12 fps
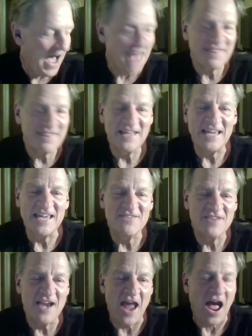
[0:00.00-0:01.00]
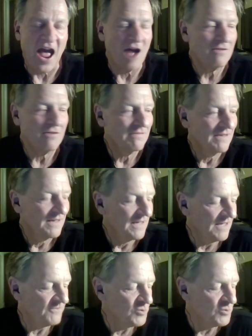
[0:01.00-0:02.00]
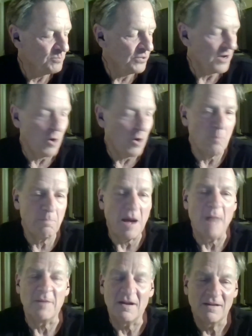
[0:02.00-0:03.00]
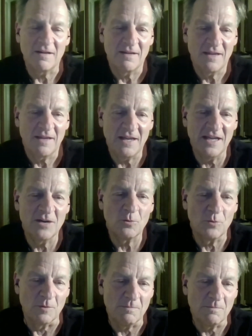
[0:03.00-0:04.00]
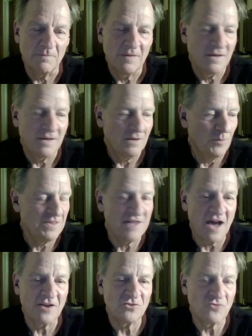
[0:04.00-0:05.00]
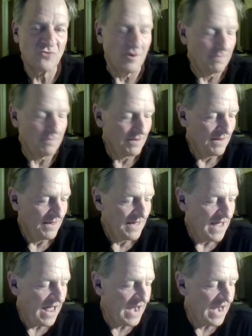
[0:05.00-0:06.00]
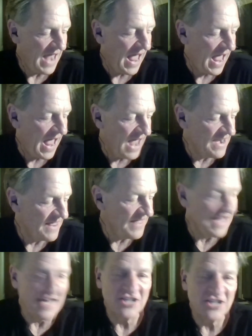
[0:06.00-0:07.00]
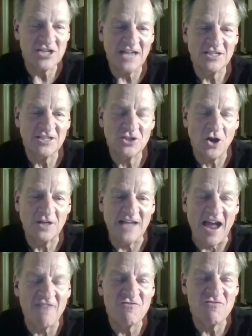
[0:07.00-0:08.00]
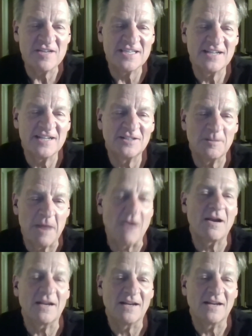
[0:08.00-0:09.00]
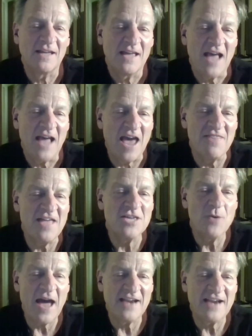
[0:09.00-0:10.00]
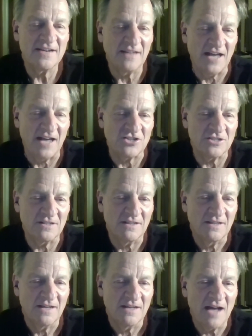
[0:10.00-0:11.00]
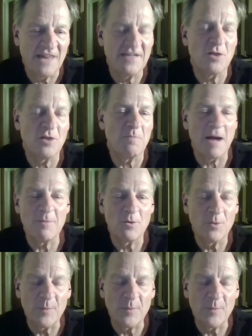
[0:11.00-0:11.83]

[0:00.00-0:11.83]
I think even now, if you put Obama in a room with Donald Trump, and they each got to talk to every single American. And then you had an election. I think Obama